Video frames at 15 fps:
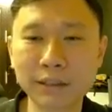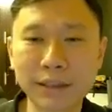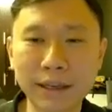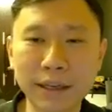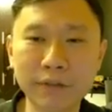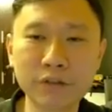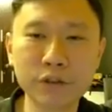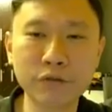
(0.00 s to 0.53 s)

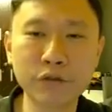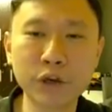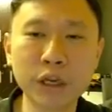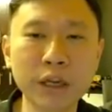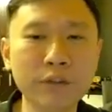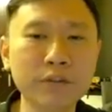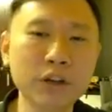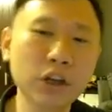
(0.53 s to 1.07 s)
gives you free
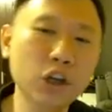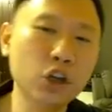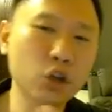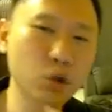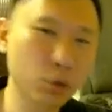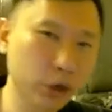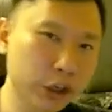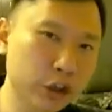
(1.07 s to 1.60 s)
gift.
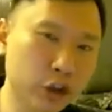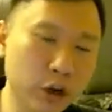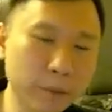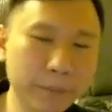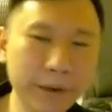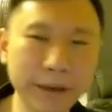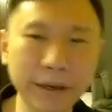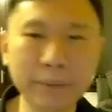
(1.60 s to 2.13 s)
You need to
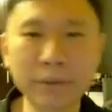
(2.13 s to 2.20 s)
complete it,